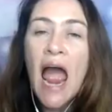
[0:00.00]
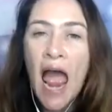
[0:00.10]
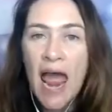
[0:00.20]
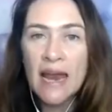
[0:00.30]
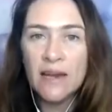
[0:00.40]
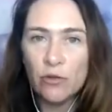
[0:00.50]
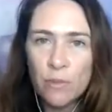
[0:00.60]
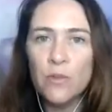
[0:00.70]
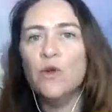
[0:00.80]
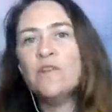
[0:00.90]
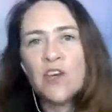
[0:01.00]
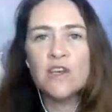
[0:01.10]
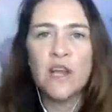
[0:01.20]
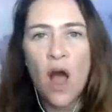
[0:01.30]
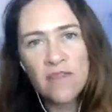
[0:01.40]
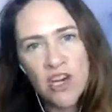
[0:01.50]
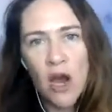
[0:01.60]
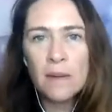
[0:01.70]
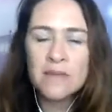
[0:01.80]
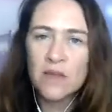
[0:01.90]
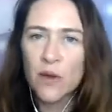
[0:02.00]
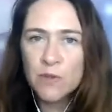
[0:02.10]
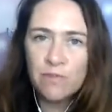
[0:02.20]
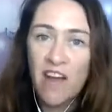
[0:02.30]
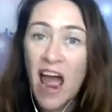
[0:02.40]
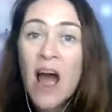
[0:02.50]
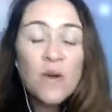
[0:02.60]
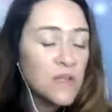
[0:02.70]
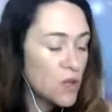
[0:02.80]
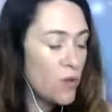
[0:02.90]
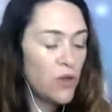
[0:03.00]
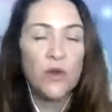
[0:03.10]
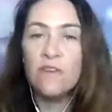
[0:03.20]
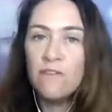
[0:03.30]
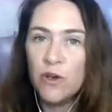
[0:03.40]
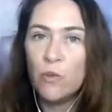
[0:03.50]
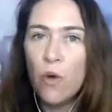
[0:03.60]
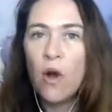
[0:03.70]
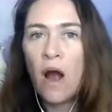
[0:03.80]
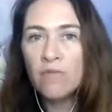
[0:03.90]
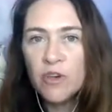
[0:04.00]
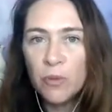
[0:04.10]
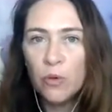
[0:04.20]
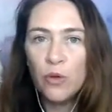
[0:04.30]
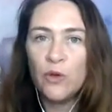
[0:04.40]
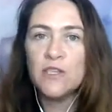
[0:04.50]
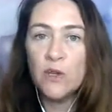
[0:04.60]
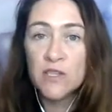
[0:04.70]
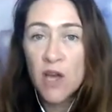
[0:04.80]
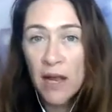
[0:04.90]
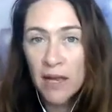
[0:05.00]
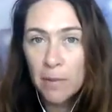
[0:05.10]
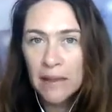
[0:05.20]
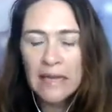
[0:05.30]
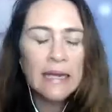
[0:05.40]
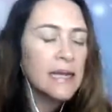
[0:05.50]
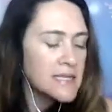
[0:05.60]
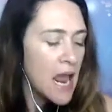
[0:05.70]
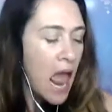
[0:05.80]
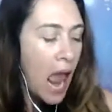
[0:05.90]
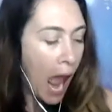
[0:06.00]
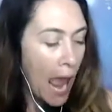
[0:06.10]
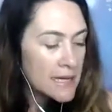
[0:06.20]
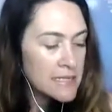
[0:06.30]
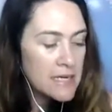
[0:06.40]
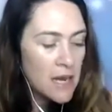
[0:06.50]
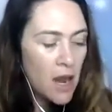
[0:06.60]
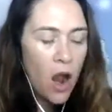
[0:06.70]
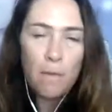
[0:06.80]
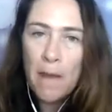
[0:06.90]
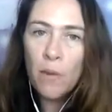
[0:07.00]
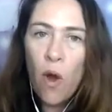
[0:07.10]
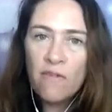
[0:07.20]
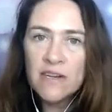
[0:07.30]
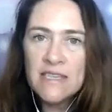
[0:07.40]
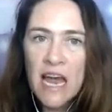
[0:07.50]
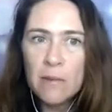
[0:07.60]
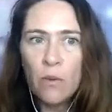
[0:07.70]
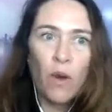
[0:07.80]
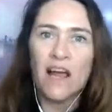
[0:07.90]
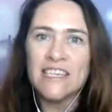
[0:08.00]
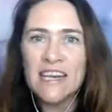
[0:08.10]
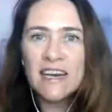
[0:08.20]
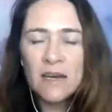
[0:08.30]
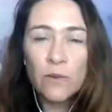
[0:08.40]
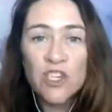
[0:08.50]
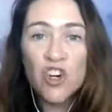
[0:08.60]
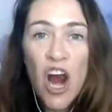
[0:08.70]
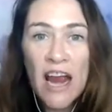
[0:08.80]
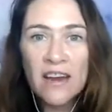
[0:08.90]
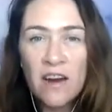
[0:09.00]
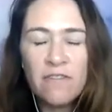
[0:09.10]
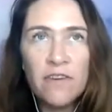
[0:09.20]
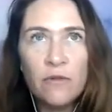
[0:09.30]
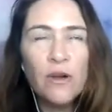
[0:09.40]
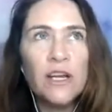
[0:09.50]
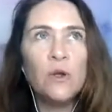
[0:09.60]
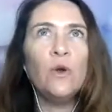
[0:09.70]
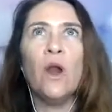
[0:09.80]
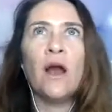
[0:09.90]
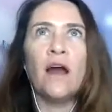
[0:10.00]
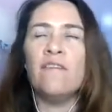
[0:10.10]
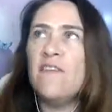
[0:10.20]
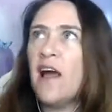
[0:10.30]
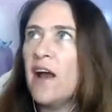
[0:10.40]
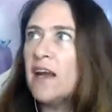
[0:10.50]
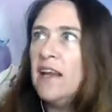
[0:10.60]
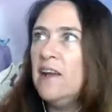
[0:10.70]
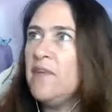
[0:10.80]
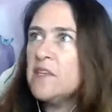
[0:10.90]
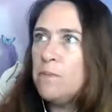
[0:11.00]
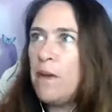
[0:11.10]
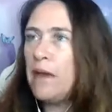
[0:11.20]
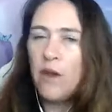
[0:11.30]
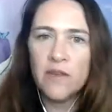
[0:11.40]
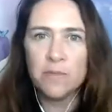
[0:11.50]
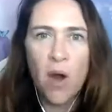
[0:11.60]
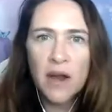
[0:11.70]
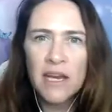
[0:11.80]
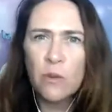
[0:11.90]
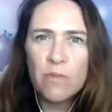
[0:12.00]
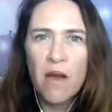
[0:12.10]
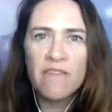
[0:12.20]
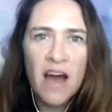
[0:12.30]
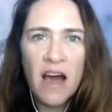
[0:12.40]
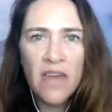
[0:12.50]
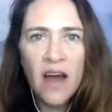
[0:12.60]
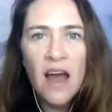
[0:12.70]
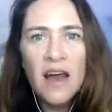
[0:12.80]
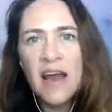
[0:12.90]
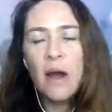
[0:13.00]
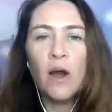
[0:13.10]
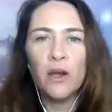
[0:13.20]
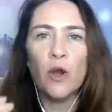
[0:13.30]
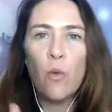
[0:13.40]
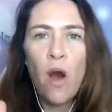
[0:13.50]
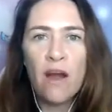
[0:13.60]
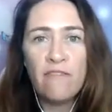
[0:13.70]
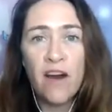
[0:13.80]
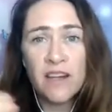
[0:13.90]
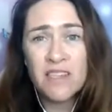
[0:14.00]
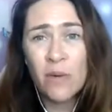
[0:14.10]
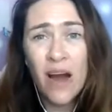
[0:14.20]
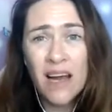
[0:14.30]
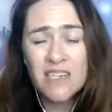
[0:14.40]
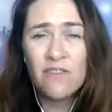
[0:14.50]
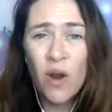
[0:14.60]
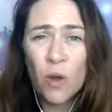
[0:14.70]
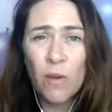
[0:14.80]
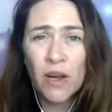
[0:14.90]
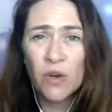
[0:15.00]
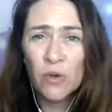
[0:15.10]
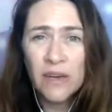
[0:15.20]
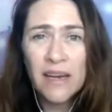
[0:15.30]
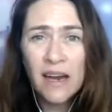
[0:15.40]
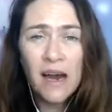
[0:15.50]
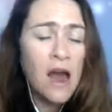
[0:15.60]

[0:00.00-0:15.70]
and it removes those lifetimes and those vows so that you can feel more comfortable using your psychic abilities. And people often say to me, well, I did it and it was great and I feel really good. Like, I feel like I cleared this, you know, this binding with my father. Now I know why I find it so hard to follow my career.